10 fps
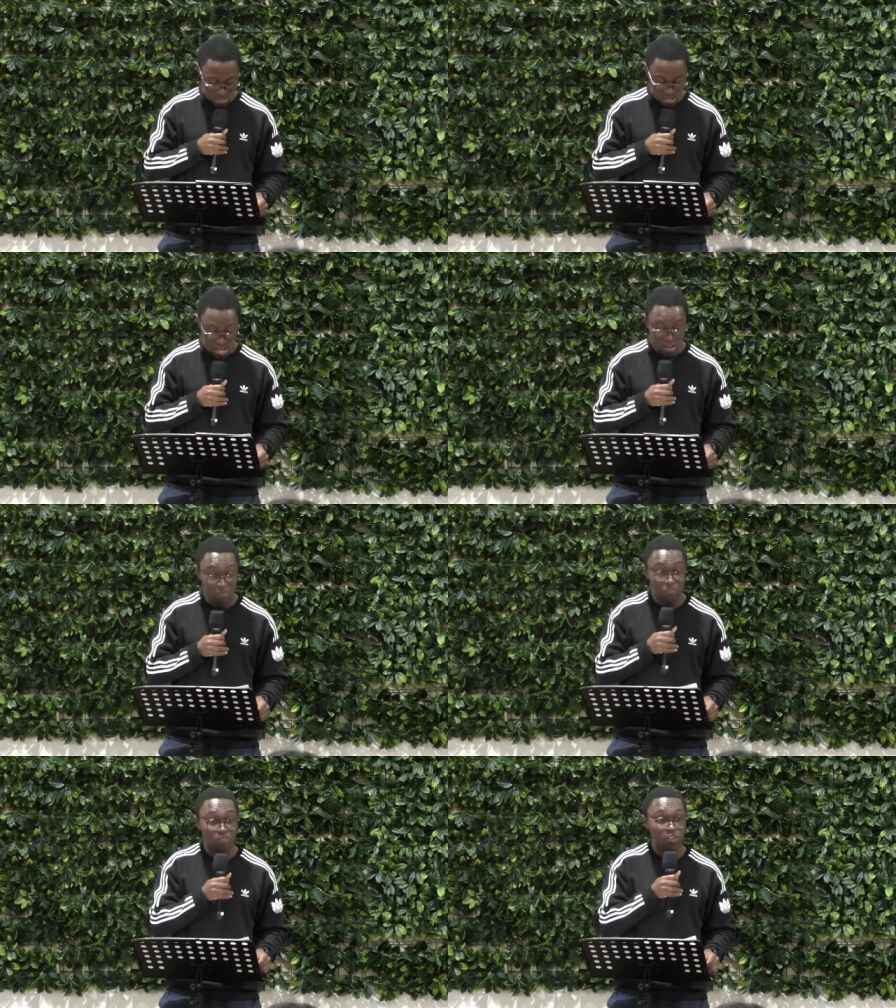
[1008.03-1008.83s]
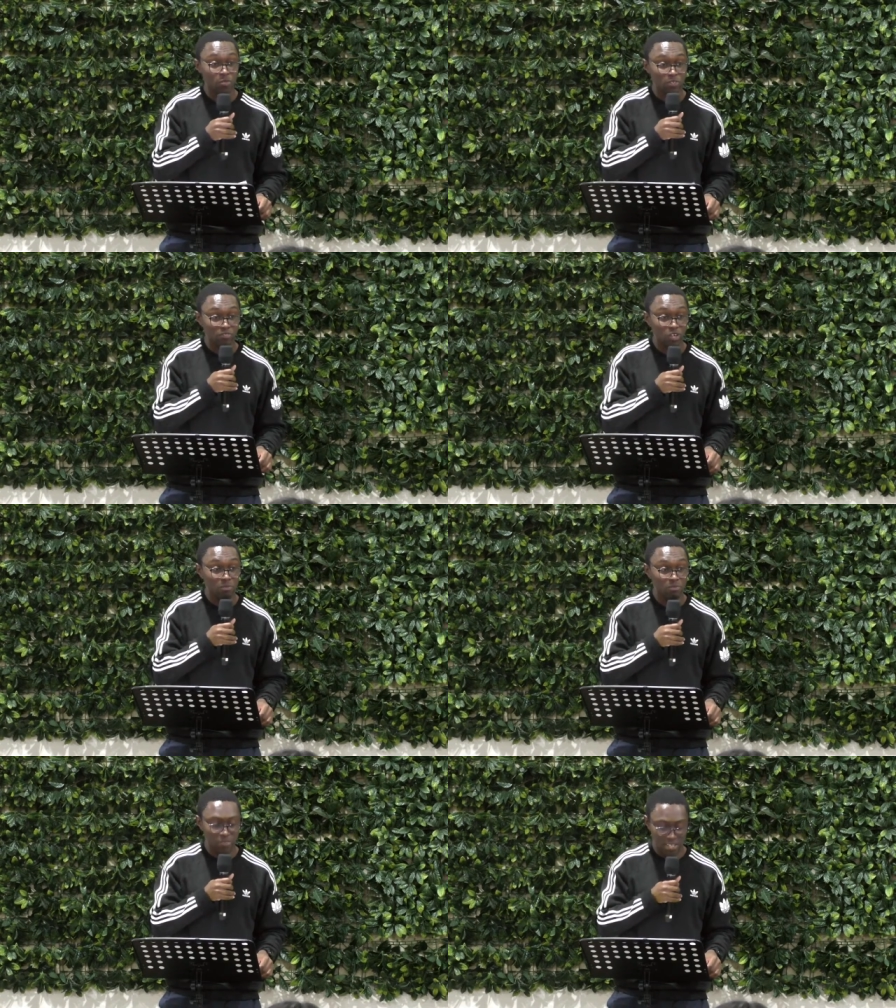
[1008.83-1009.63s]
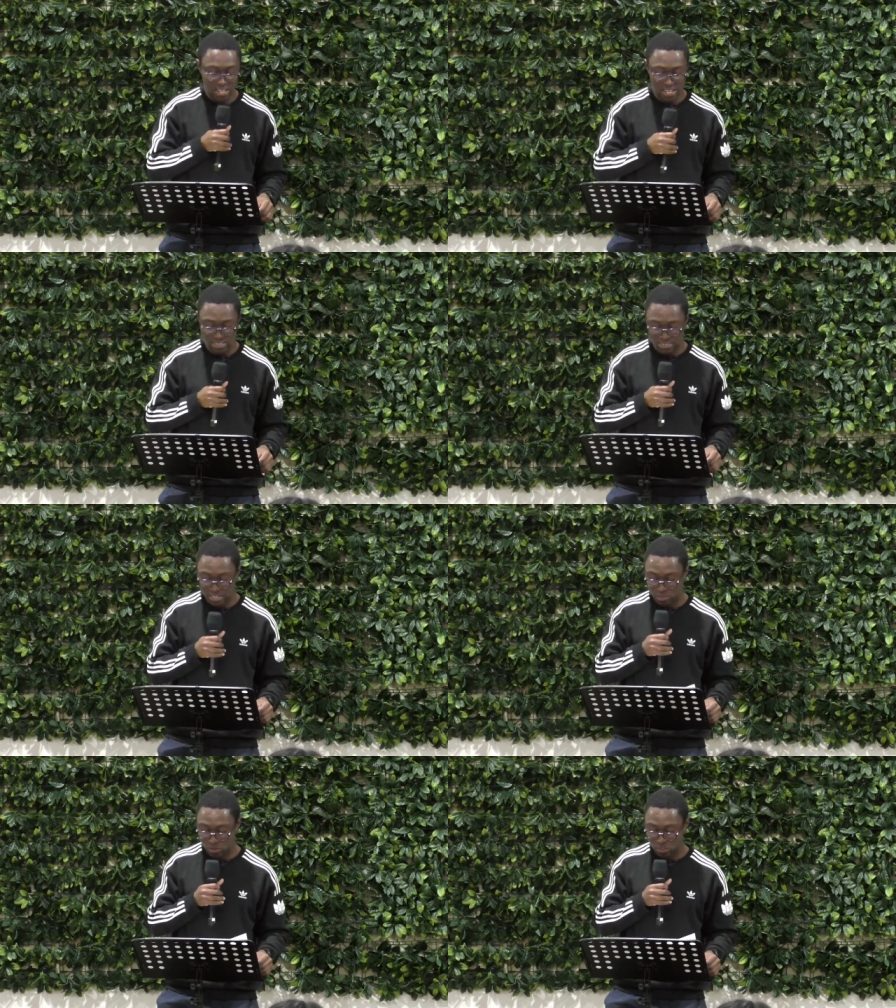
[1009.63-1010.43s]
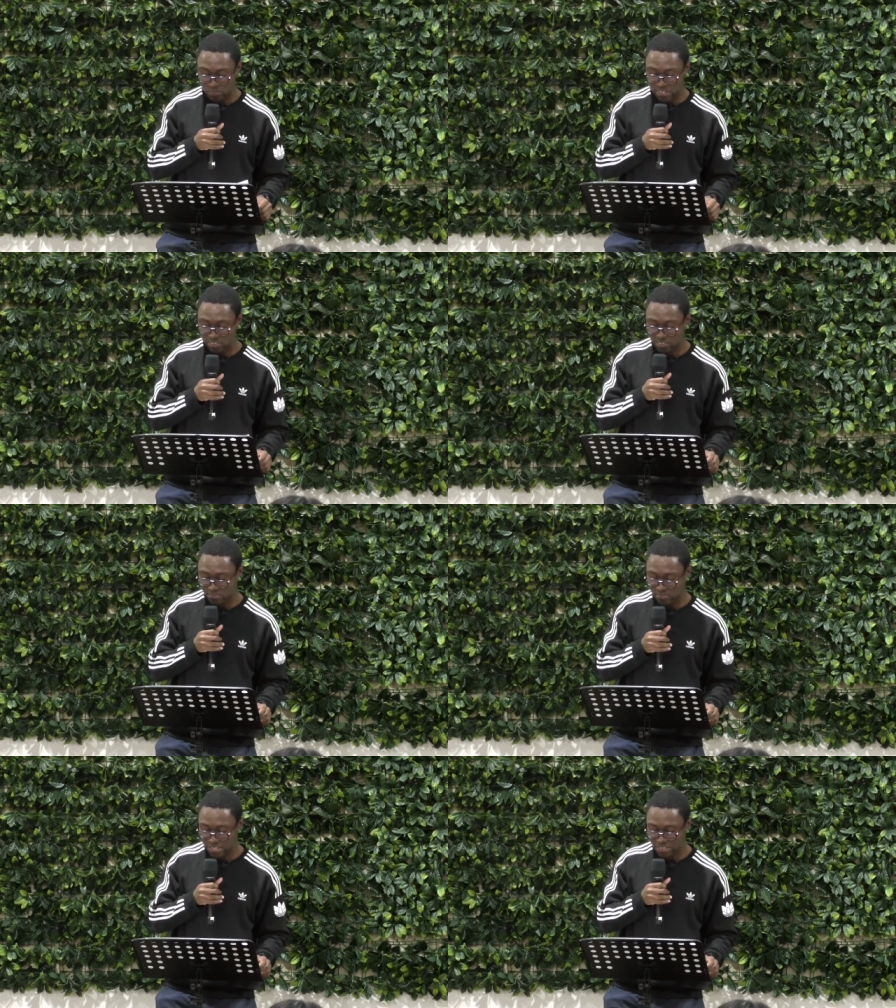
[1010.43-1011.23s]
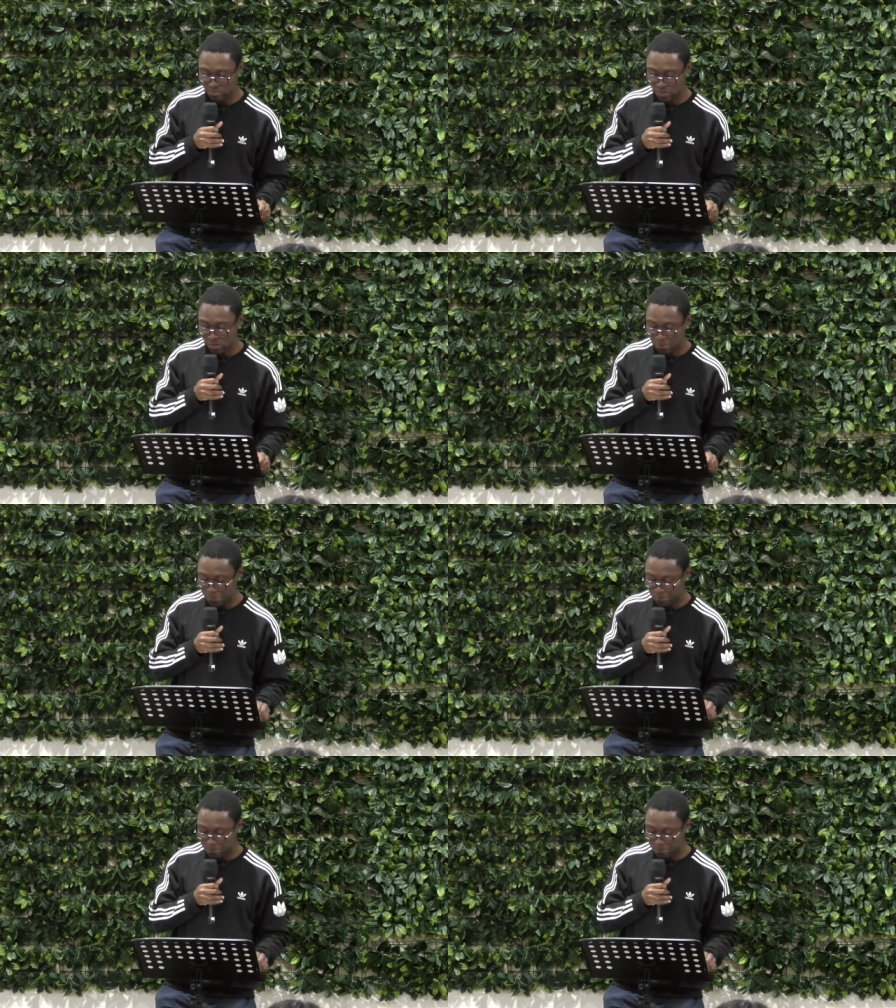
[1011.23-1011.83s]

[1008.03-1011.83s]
uh, fulfillment from, uh, that'll all eventually fade as well.